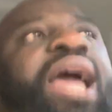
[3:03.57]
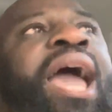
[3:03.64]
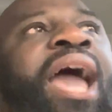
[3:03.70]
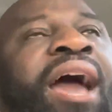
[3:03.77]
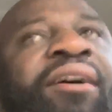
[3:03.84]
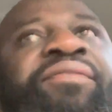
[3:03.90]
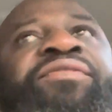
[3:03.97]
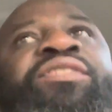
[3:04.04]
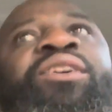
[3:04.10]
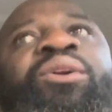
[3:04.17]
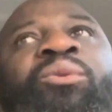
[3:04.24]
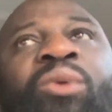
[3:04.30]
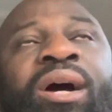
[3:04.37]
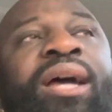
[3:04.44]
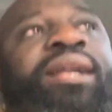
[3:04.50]

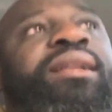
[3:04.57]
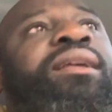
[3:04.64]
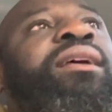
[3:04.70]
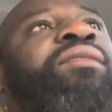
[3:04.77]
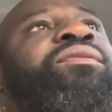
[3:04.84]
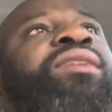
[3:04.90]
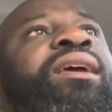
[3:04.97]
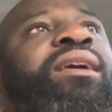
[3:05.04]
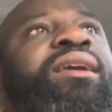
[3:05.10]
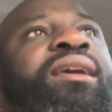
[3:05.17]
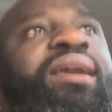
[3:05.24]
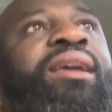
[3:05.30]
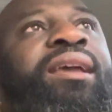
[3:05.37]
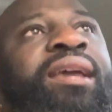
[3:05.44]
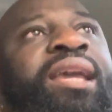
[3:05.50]
After what? That
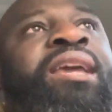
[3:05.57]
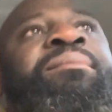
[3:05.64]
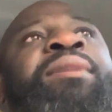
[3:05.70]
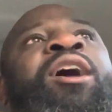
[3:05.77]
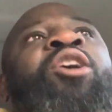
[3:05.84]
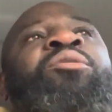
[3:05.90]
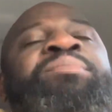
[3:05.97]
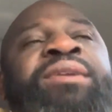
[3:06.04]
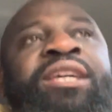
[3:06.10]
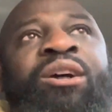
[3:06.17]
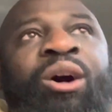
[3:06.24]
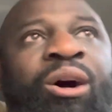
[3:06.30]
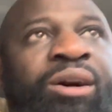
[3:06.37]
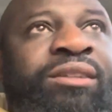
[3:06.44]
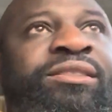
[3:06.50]

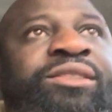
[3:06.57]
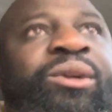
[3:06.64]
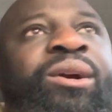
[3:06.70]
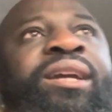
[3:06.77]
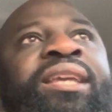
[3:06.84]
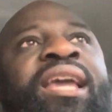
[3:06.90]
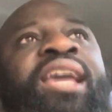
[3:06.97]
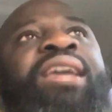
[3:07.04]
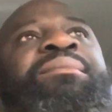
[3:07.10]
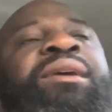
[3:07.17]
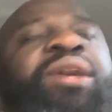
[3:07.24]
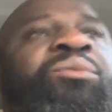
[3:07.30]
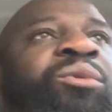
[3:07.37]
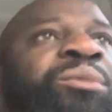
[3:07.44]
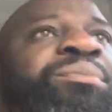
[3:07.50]
MLB All-Star game.
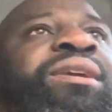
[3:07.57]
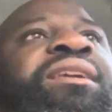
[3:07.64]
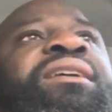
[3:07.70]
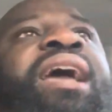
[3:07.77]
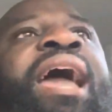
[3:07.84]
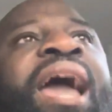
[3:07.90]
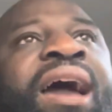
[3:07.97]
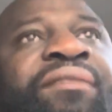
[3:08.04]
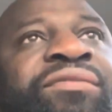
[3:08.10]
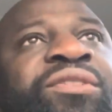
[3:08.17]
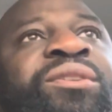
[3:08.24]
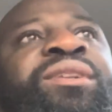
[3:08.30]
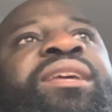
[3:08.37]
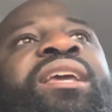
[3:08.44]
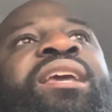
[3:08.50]
It will be
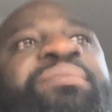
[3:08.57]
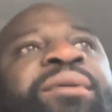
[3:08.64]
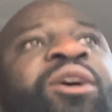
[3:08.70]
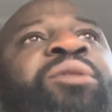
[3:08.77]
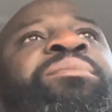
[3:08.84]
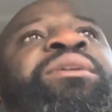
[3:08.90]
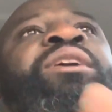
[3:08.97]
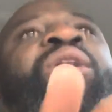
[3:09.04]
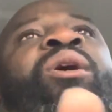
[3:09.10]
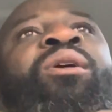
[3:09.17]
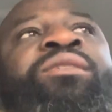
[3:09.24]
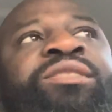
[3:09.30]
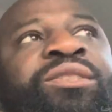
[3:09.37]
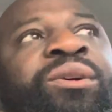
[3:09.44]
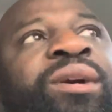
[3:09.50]
after the MLB
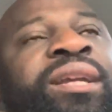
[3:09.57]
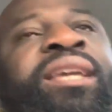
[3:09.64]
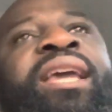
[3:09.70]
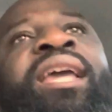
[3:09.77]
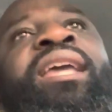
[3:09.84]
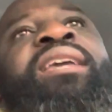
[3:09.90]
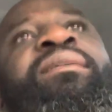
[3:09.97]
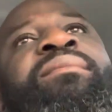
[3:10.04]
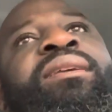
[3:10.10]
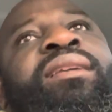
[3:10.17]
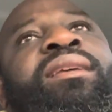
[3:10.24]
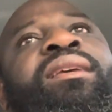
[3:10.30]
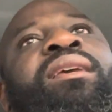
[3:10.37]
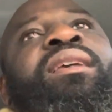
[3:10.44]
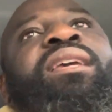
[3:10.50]
All-Star game
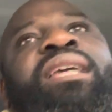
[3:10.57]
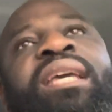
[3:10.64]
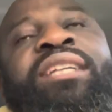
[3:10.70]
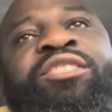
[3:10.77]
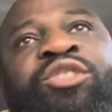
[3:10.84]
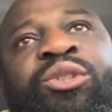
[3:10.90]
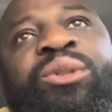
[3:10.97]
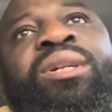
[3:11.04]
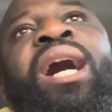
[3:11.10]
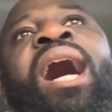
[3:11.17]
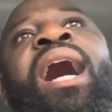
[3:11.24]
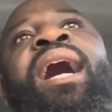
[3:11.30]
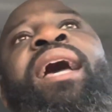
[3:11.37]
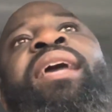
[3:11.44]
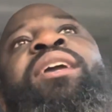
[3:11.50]
in
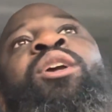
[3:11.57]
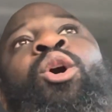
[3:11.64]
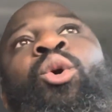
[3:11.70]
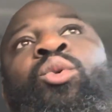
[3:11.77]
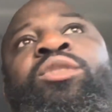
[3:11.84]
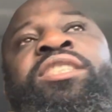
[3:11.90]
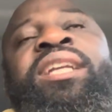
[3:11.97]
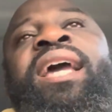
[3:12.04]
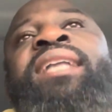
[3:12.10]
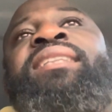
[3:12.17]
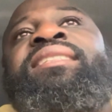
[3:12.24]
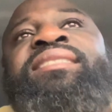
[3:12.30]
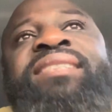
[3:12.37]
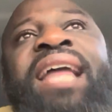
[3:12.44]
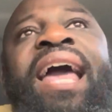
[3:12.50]
July. Go check
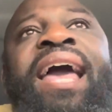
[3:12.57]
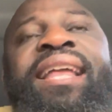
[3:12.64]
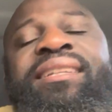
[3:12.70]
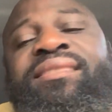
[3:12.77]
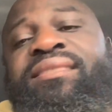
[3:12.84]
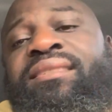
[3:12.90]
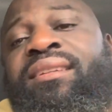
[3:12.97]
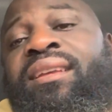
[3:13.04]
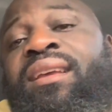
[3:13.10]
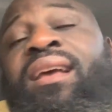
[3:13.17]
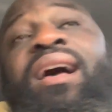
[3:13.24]
the stats.